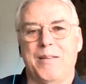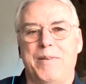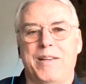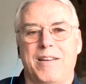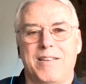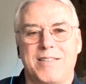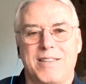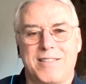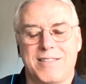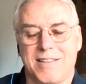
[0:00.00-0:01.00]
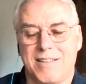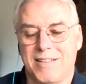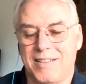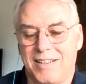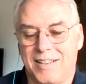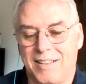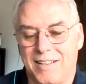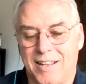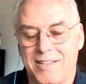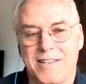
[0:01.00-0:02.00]
because
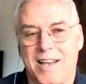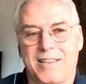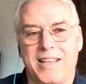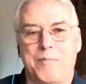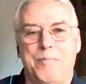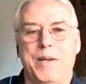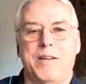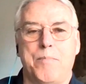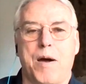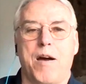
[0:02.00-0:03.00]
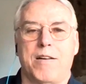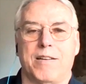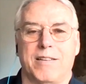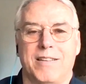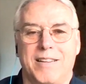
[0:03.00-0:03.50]
it's not that big a bargain.